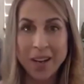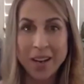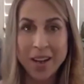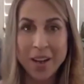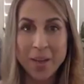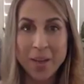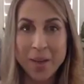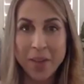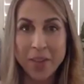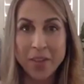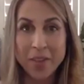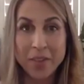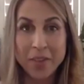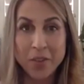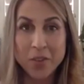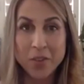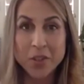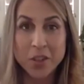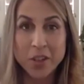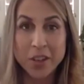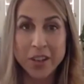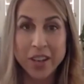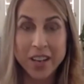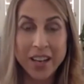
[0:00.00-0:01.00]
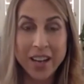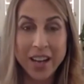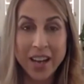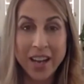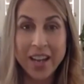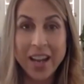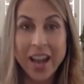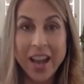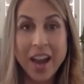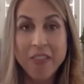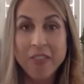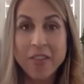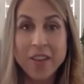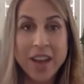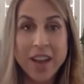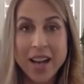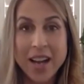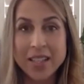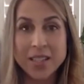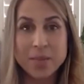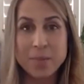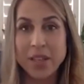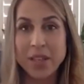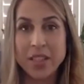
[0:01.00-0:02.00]
about the future in every
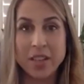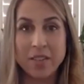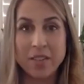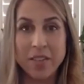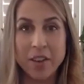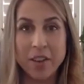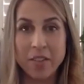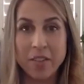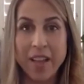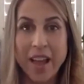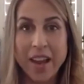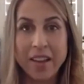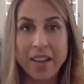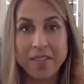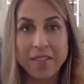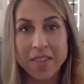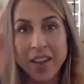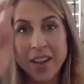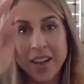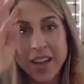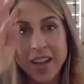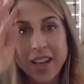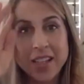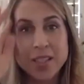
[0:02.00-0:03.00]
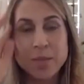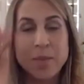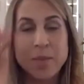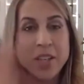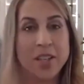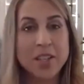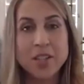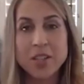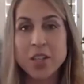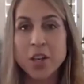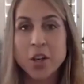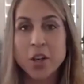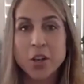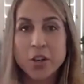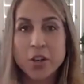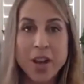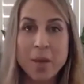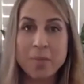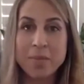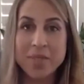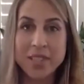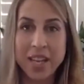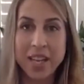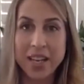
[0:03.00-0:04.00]
aspect of their life. It's been turned
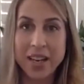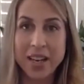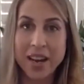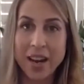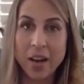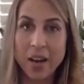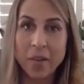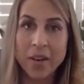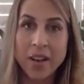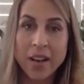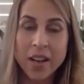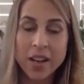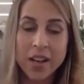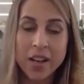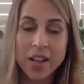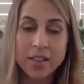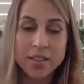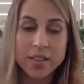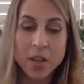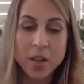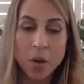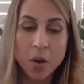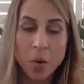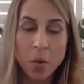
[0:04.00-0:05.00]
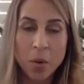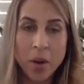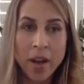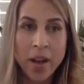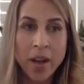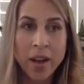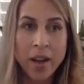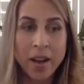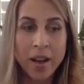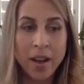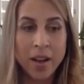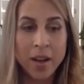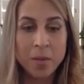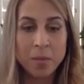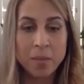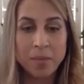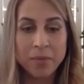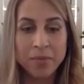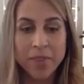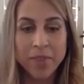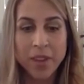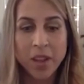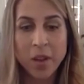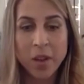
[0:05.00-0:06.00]
upside down. So
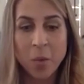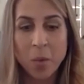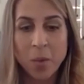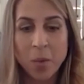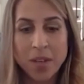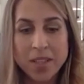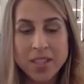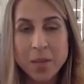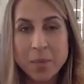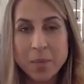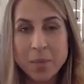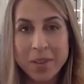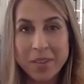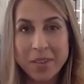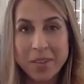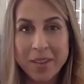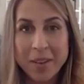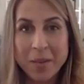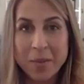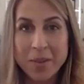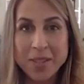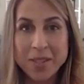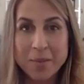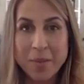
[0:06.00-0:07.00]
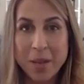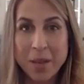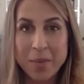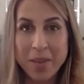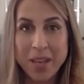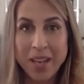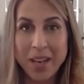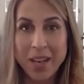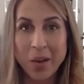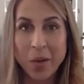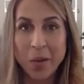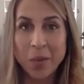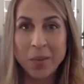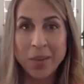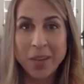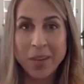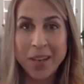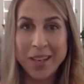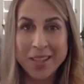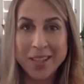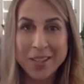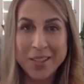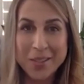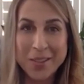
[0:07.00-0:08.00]
what typically was maybe
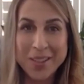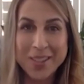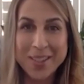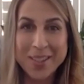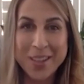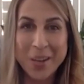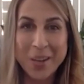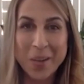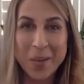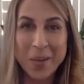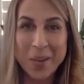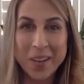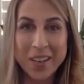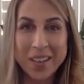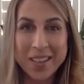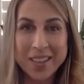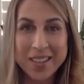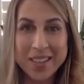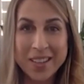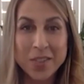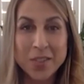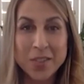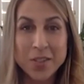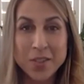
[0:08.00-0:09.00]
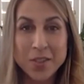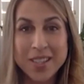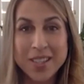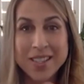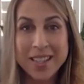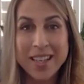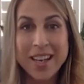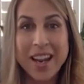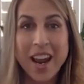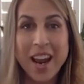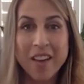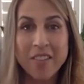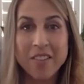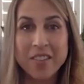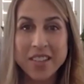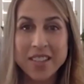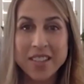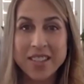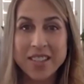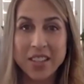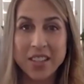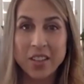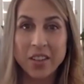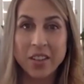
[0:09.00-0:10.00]
only stress at work is now stress in every
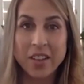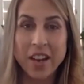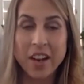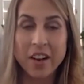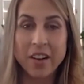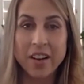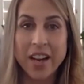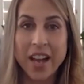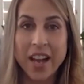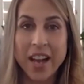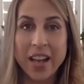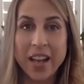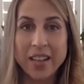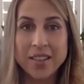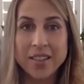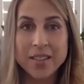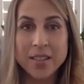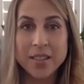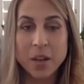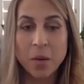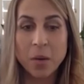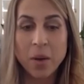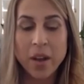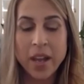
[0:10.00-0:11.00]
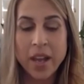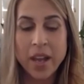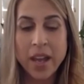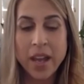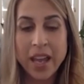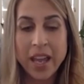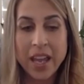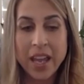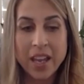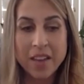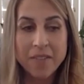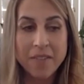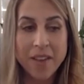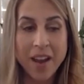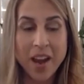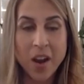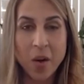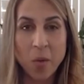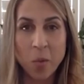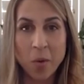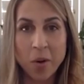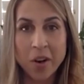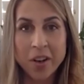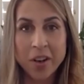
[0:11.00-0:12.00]
single area. And so if
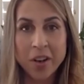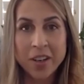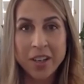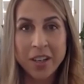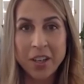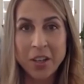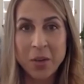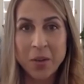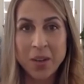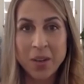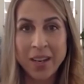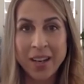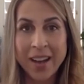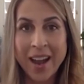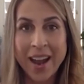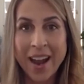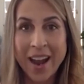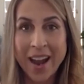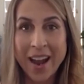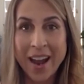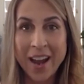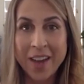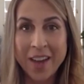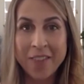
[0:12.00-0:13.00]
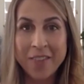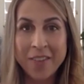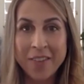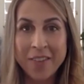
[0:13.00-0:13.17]
at work you can have